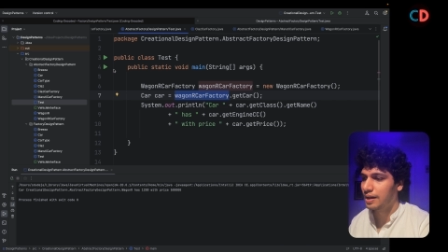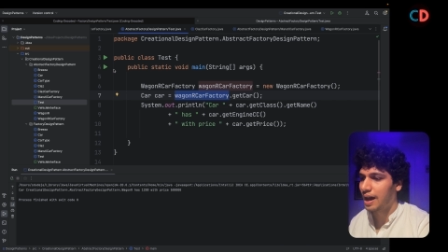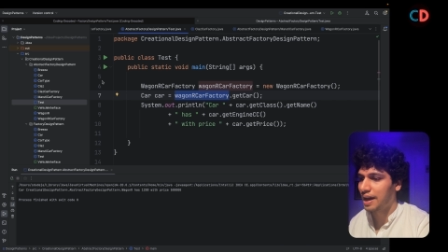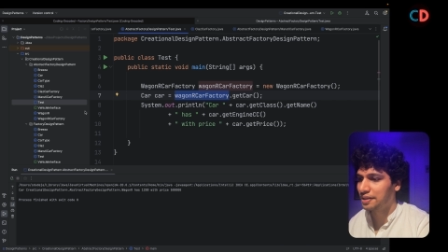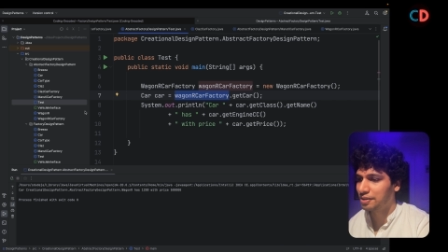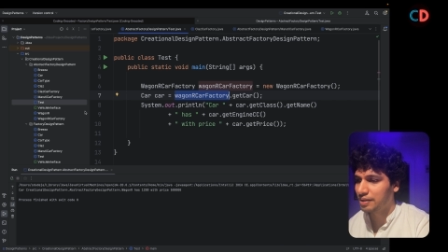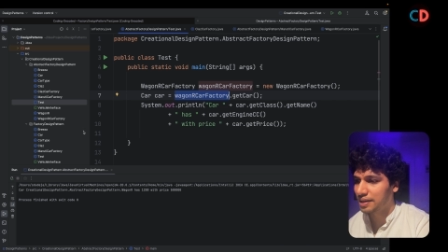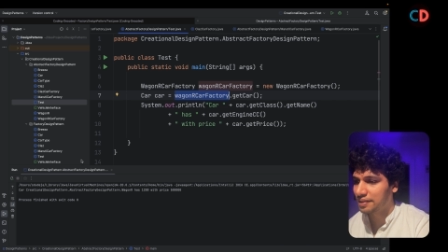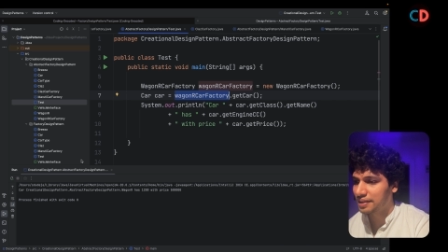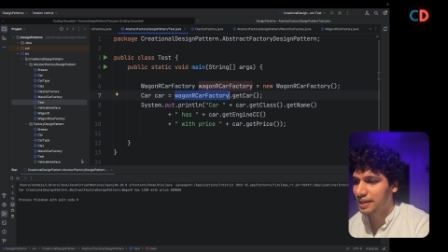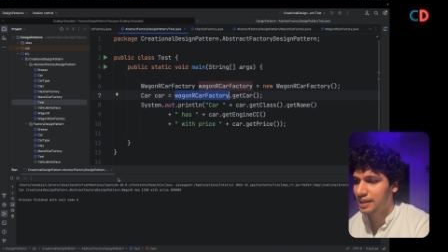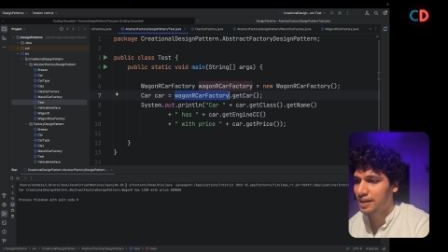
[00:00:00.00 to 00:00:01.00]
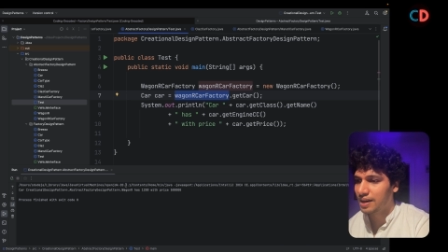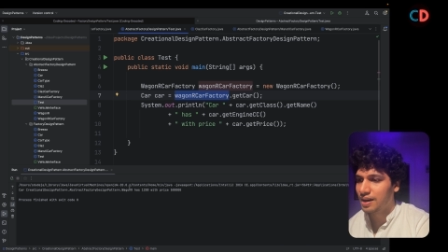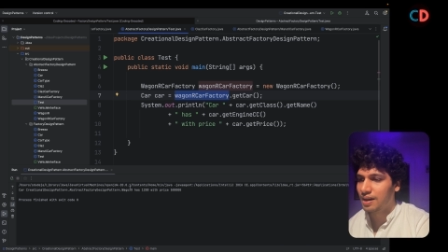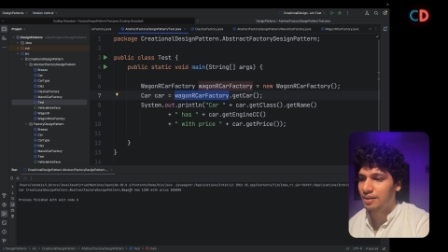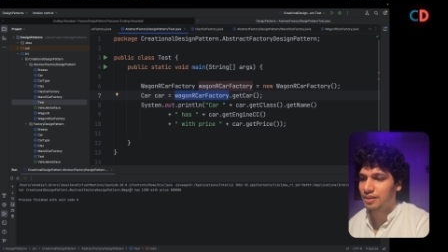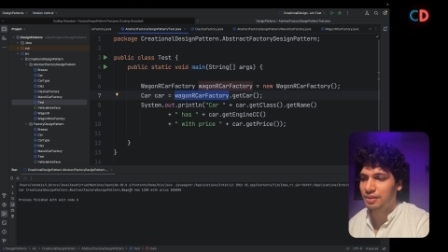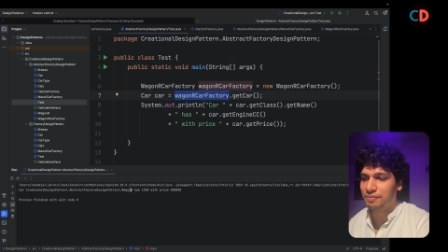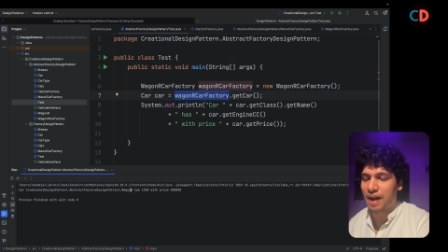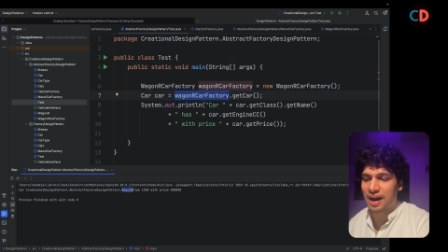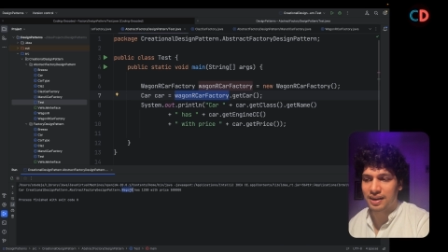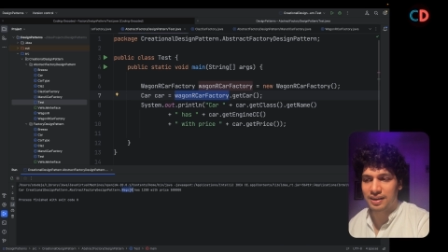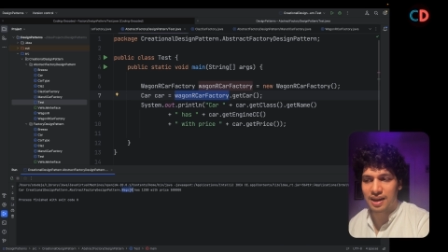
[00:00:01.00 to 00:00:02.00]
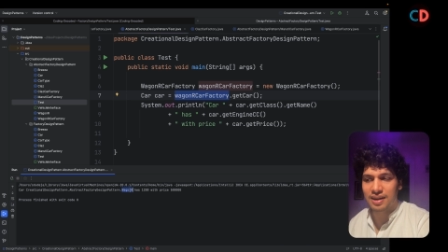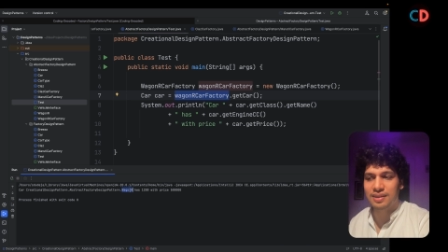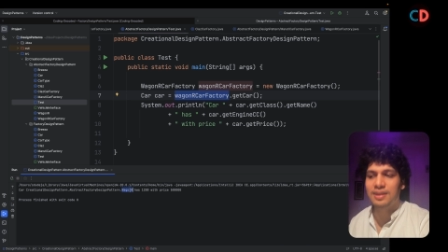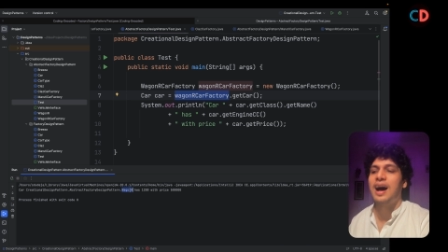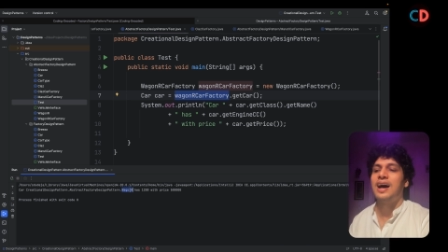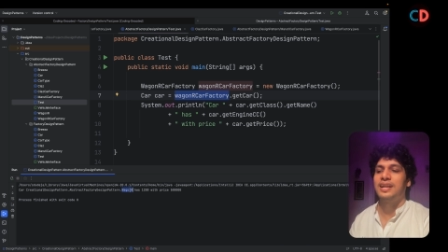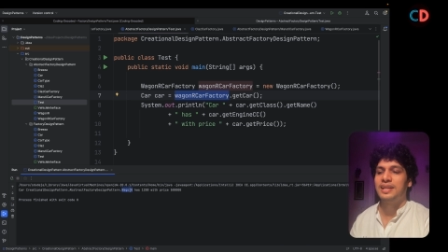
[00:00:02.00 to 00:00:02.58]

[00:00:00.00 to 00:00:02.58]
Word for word: As you can see, the Wagon R car